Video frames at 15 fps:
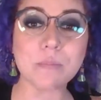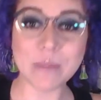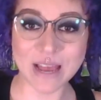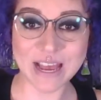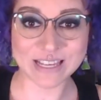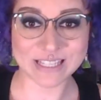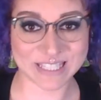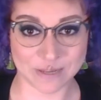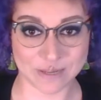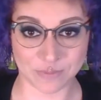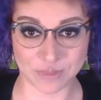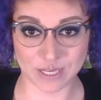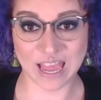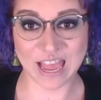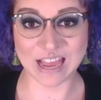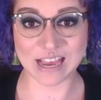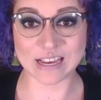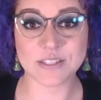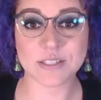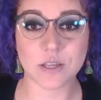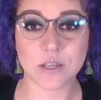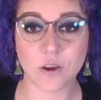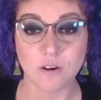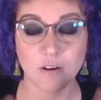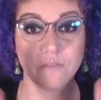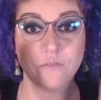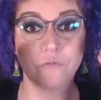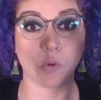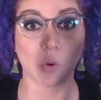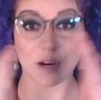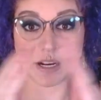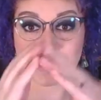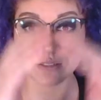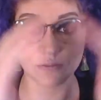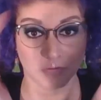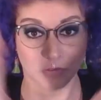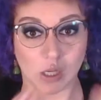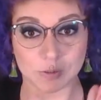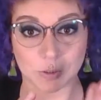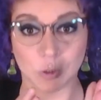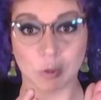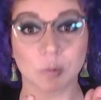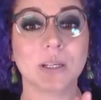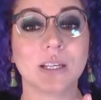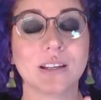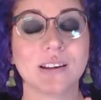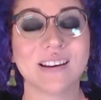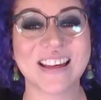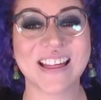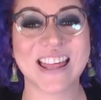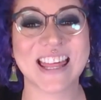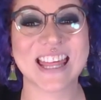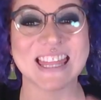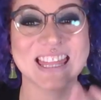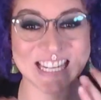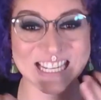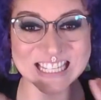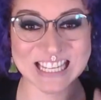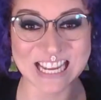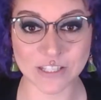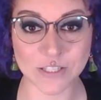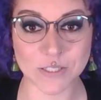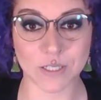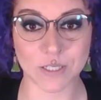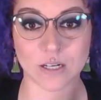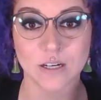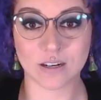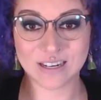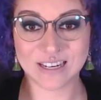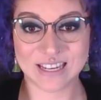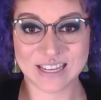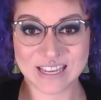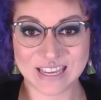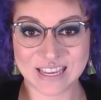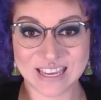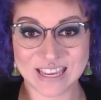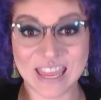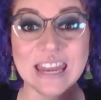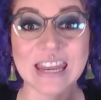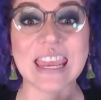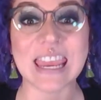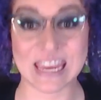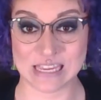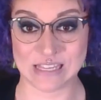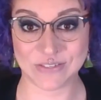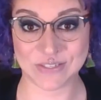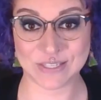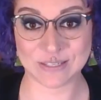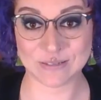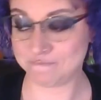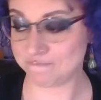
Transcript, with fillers: mass something has for its volume, the denser it is.